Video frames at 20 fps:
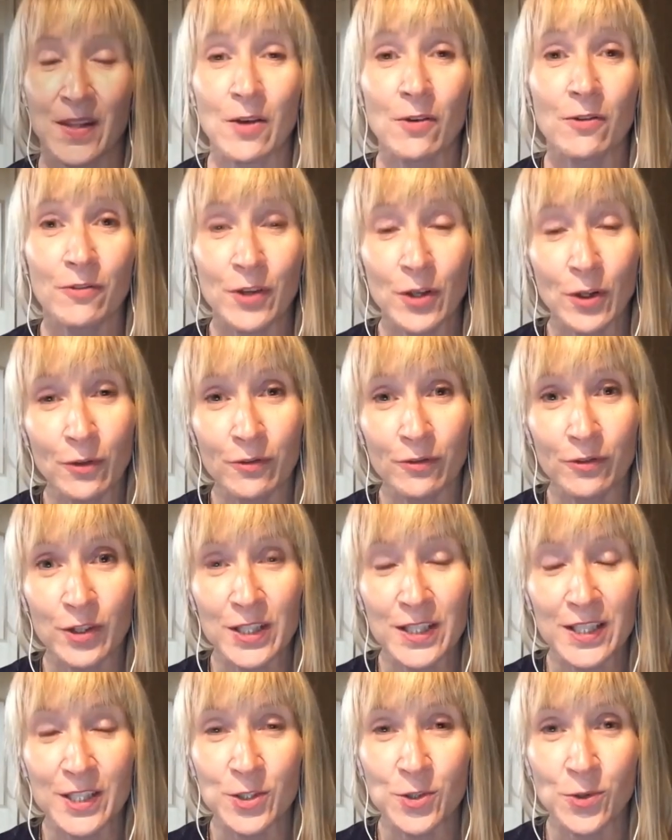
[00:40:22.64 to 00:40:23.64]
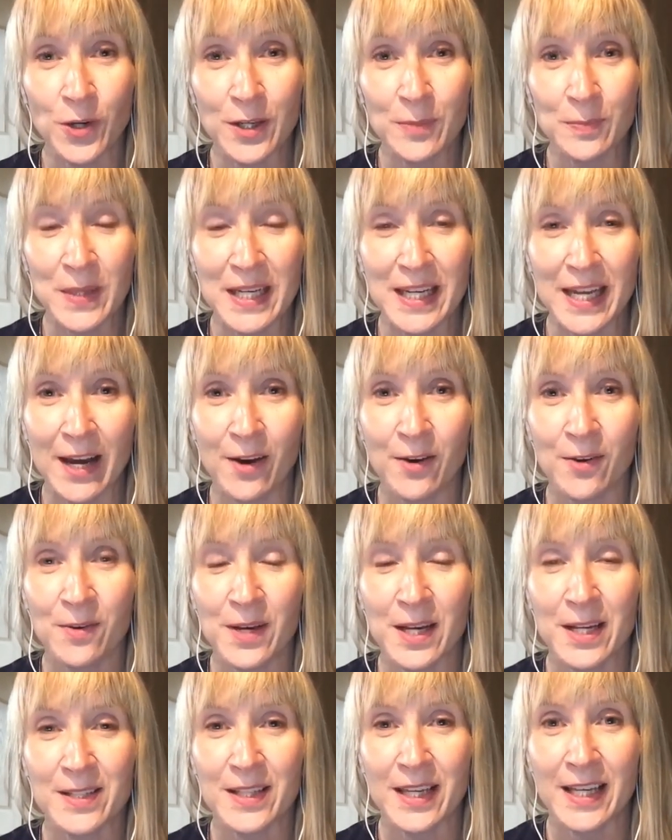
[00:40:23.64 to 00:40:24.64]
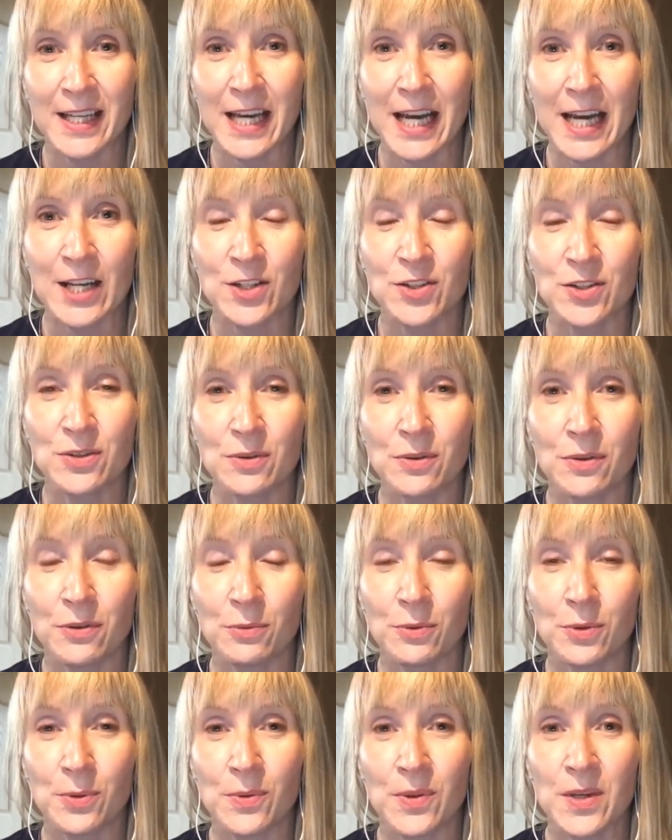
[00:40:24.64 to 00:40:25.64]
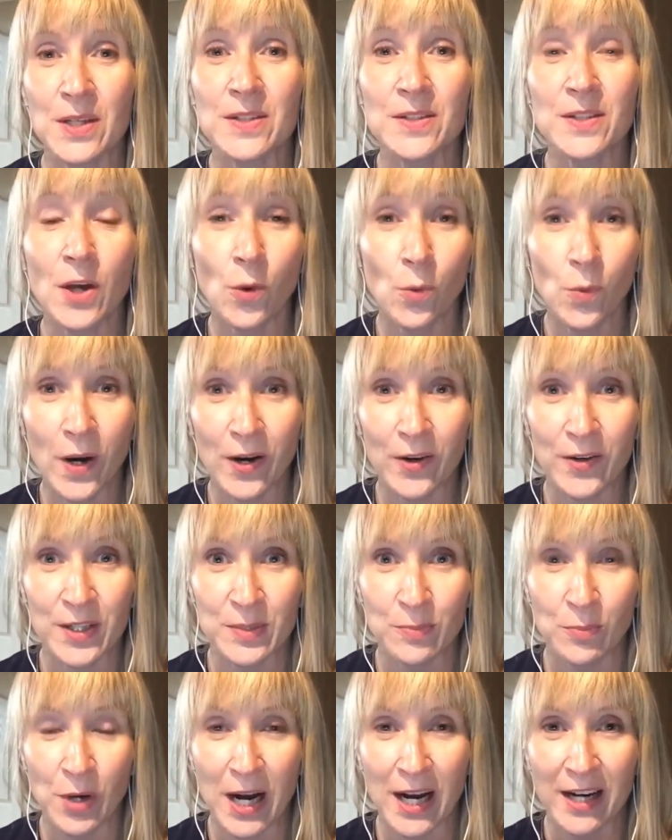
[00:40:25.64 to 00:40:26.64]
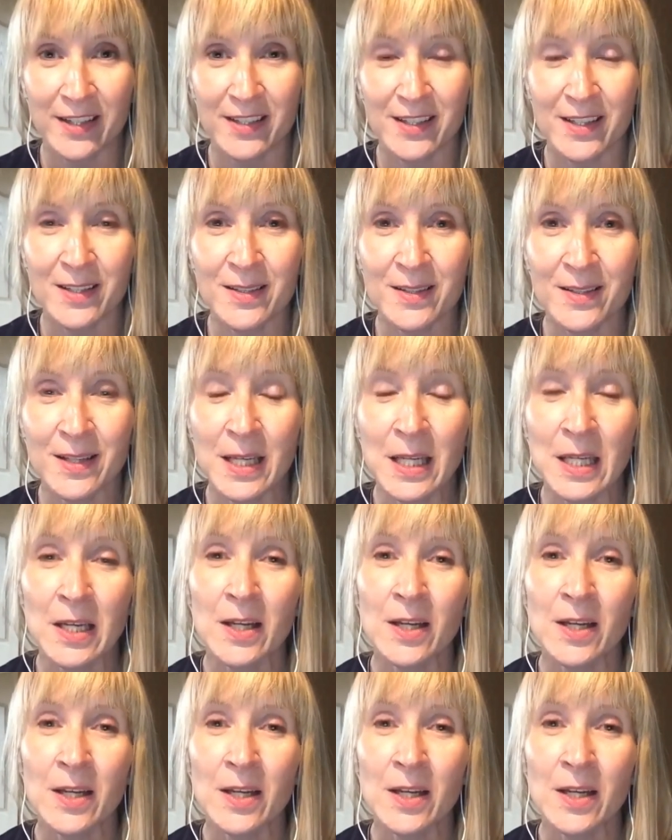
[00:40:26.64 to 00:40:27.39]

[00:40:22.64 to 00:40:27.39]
Feel free to join me now as I guide you through this awareness practice.